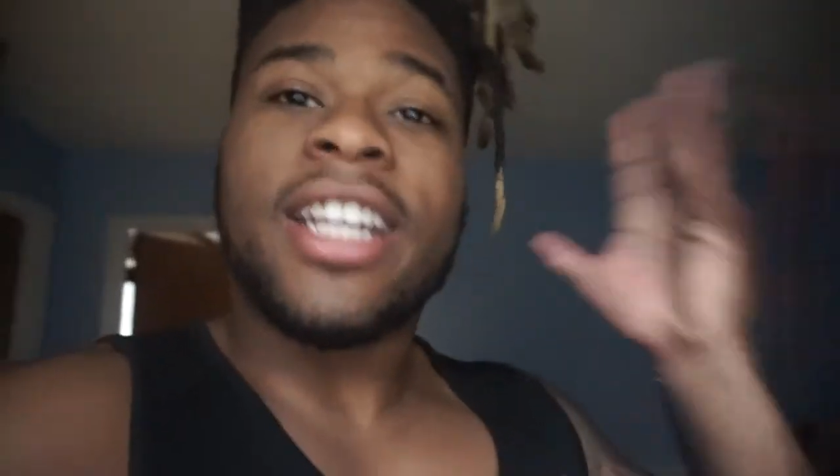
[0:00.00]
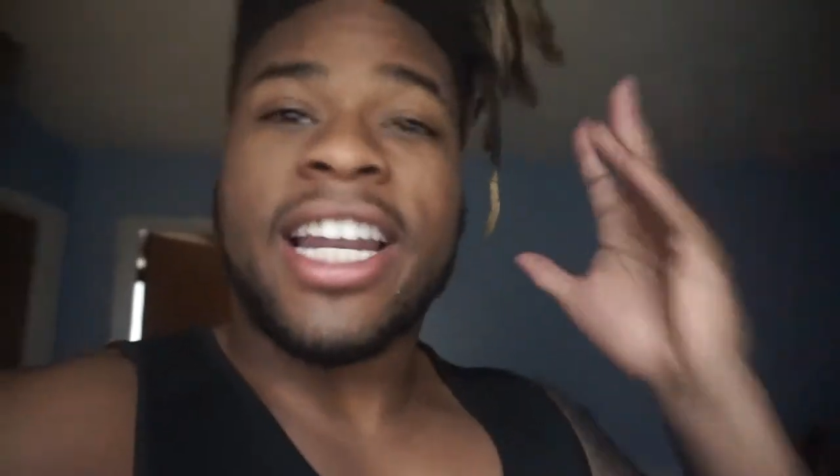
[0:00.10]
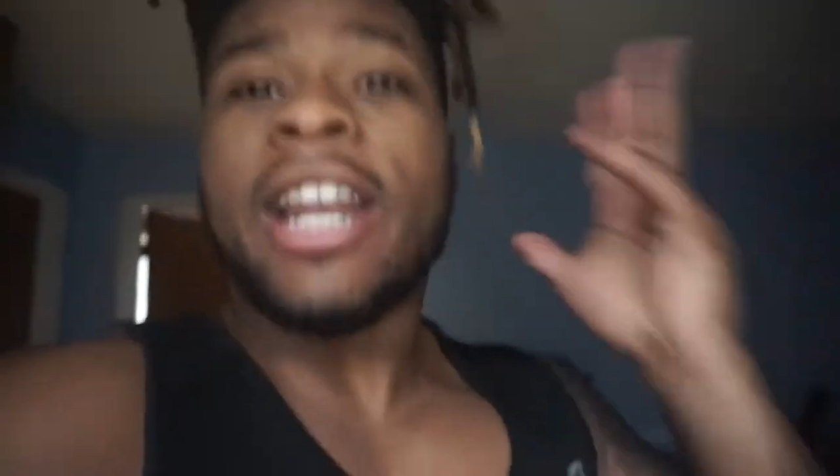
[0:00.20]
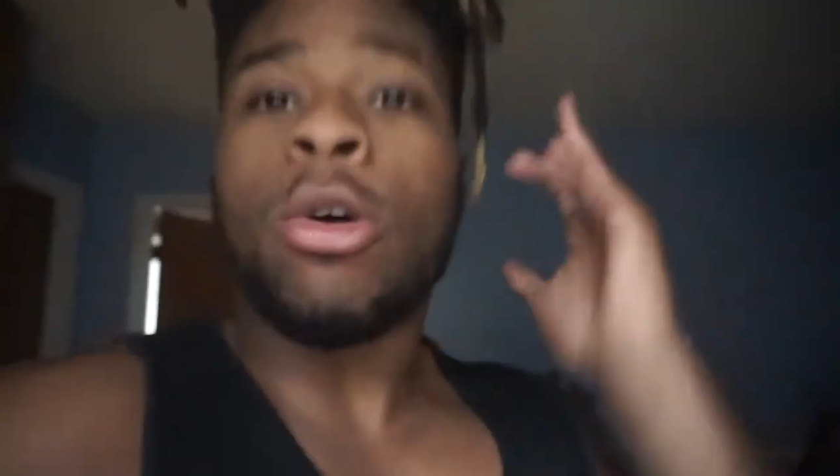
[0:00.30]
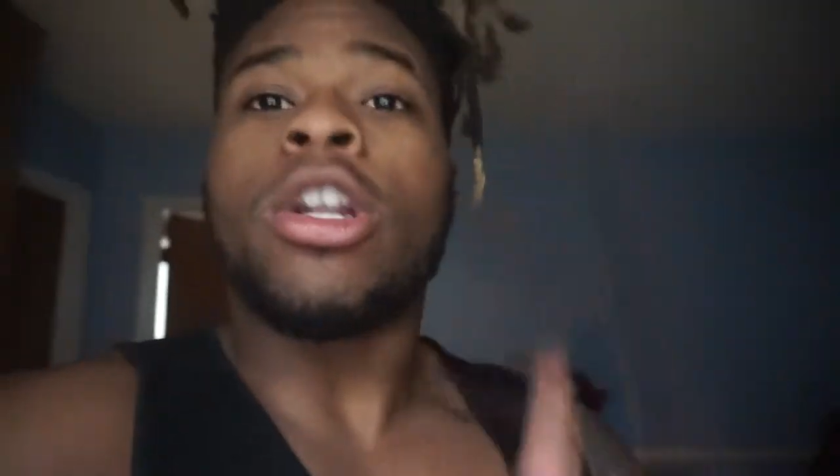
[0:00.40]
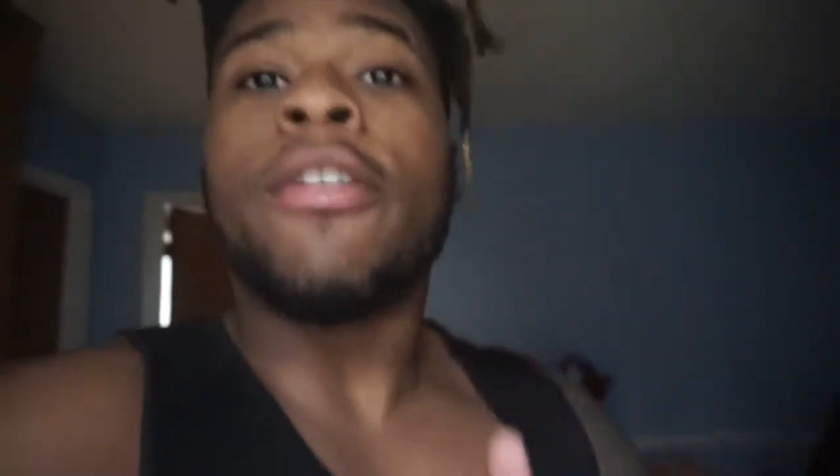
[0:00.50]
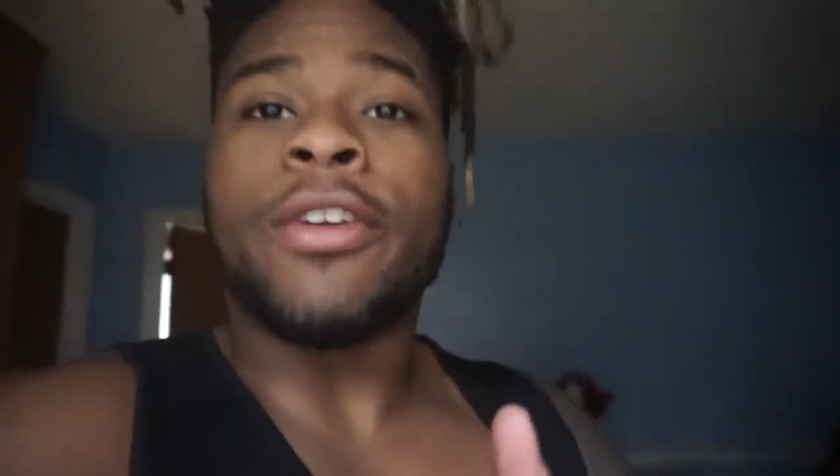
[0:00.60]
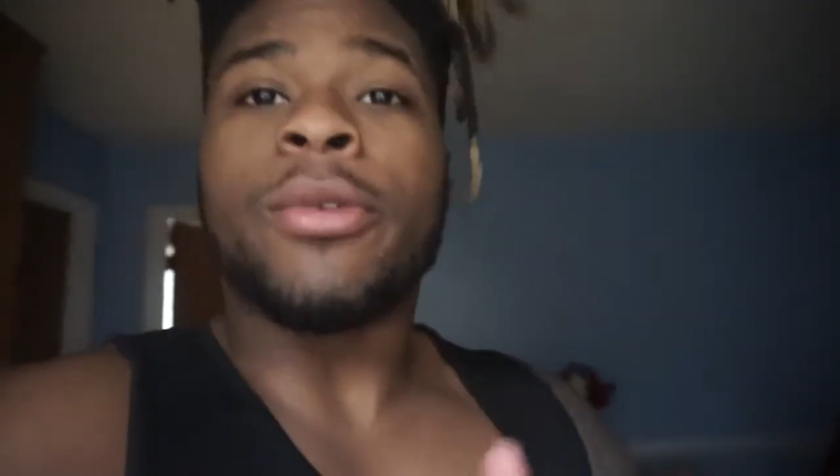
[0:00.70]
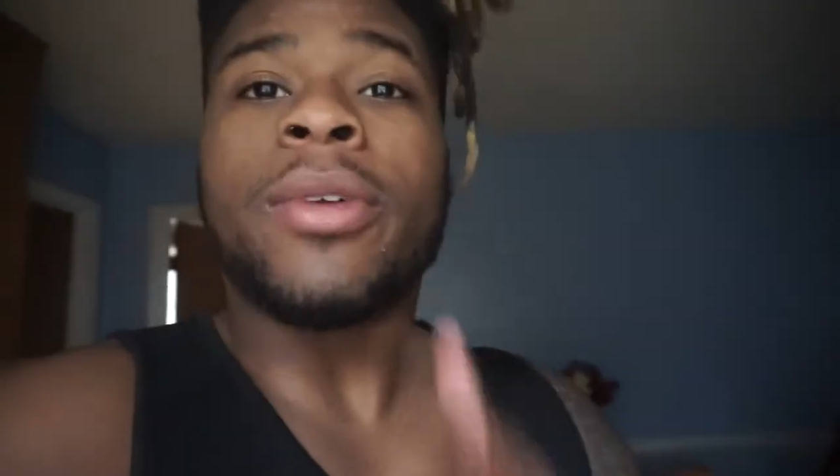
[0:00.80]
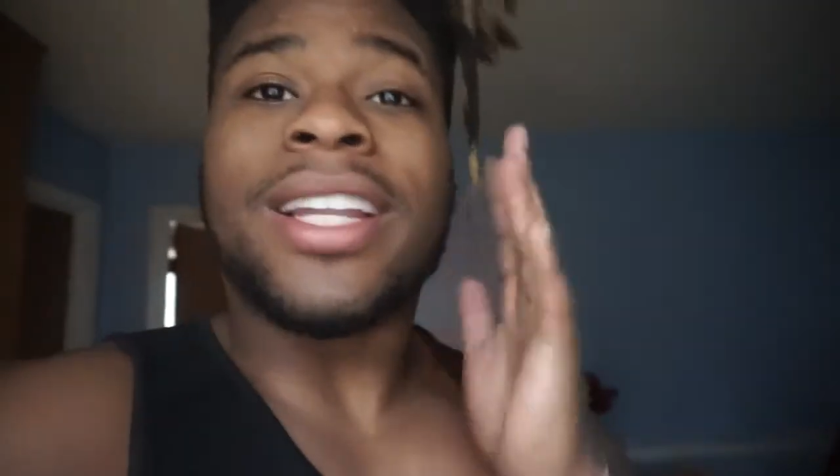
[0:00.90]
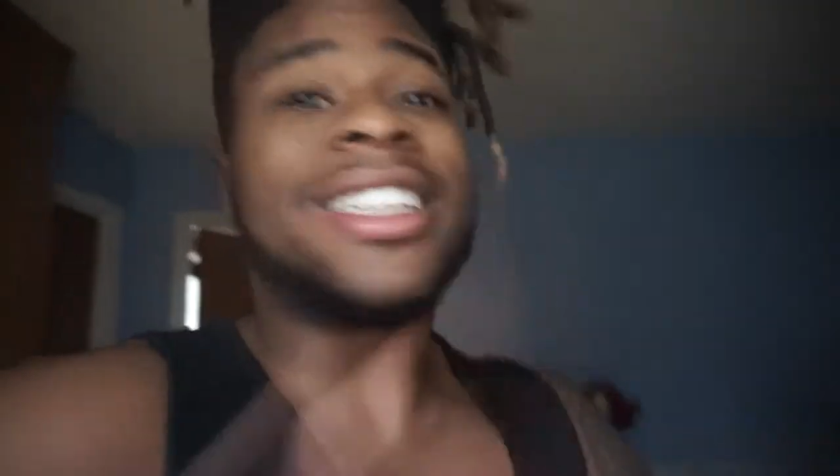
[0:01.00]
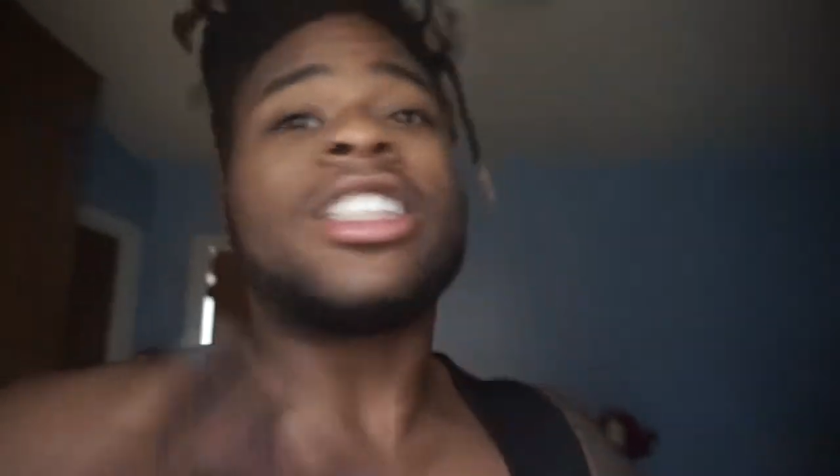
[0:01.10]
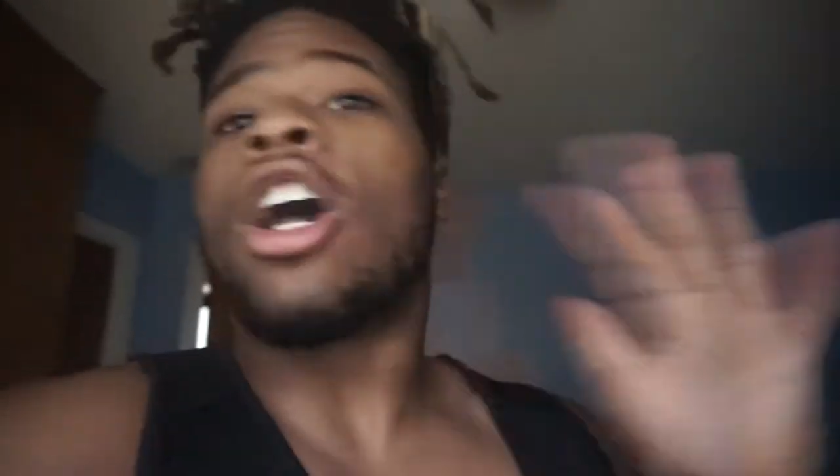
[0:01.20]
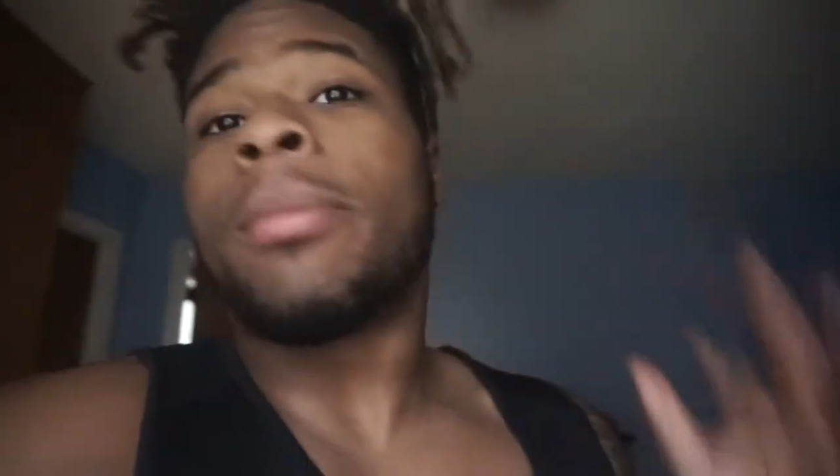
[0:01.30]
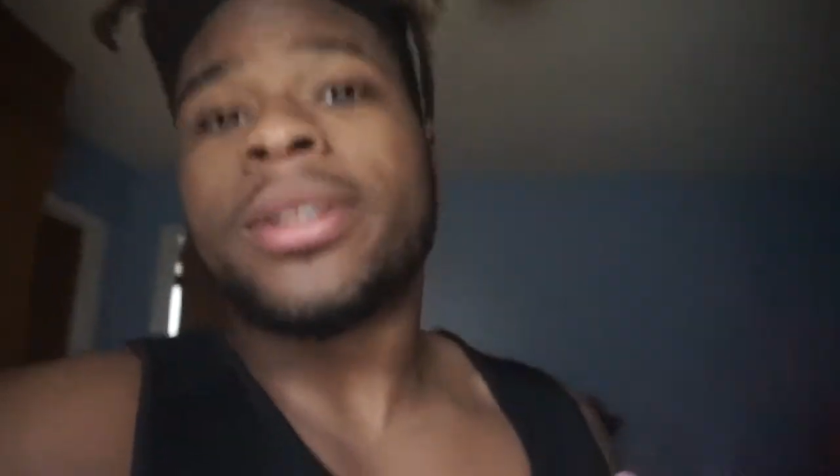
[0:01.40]
then they don't love you. That's
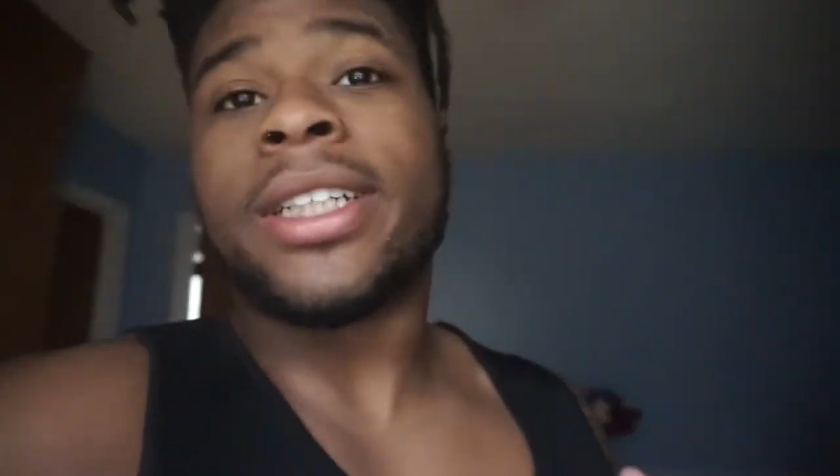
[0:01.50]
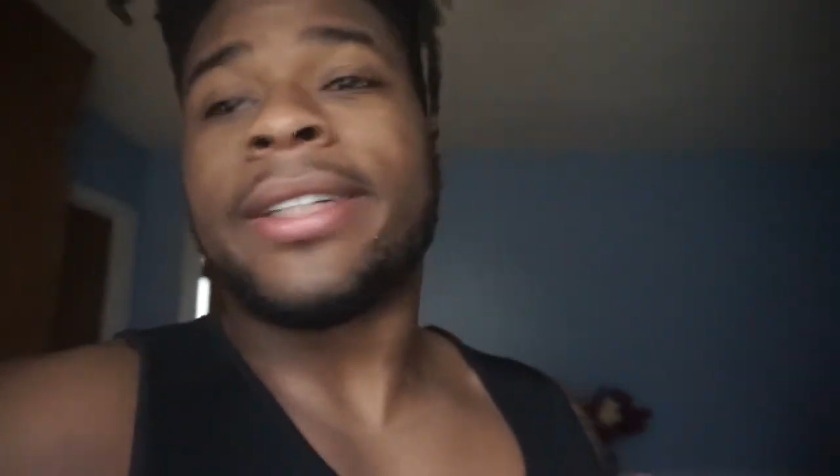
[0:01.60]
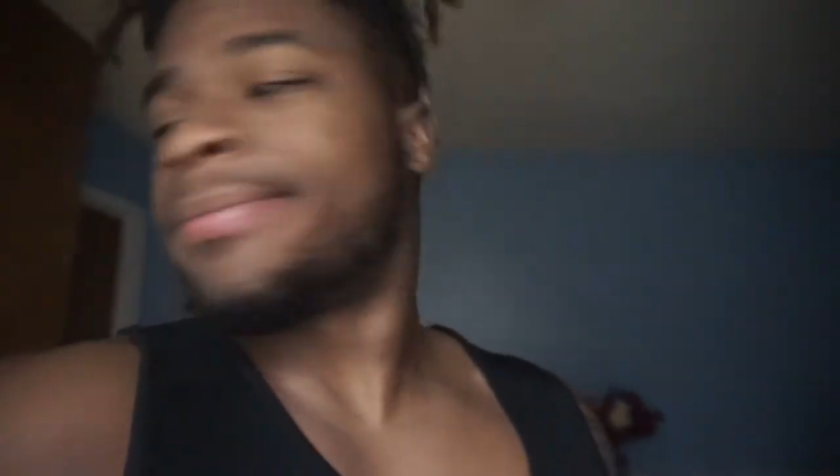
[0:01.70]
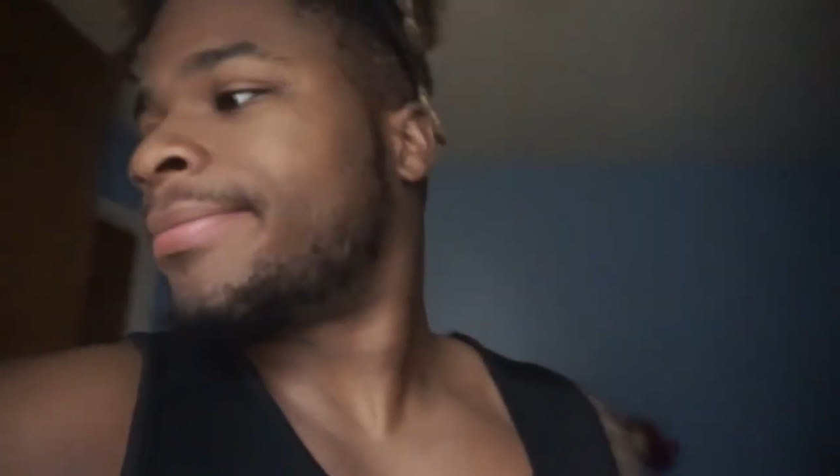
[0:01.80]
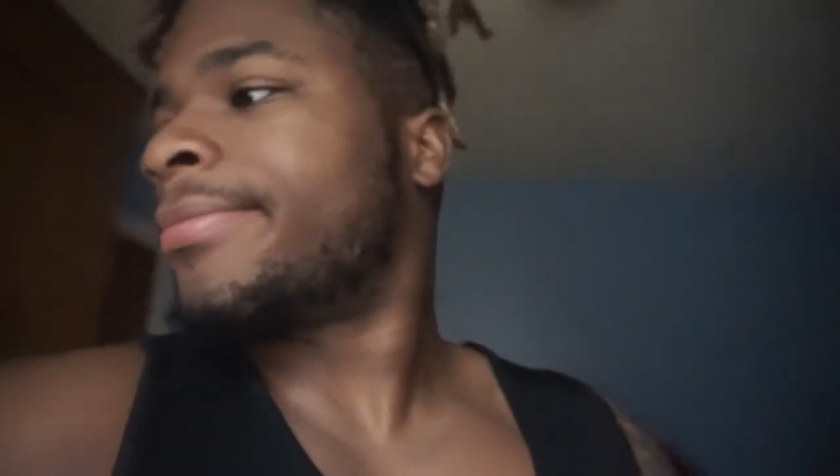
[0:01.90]
all I'm gonna say.